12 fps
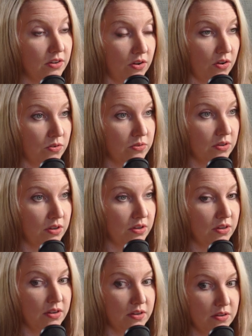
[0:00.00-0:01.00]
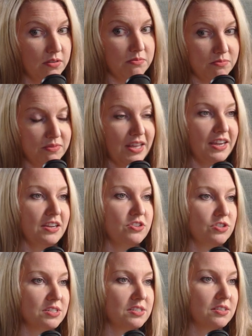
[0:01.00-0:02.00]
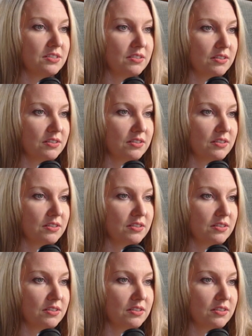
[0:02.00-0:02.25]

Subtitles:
know, they can just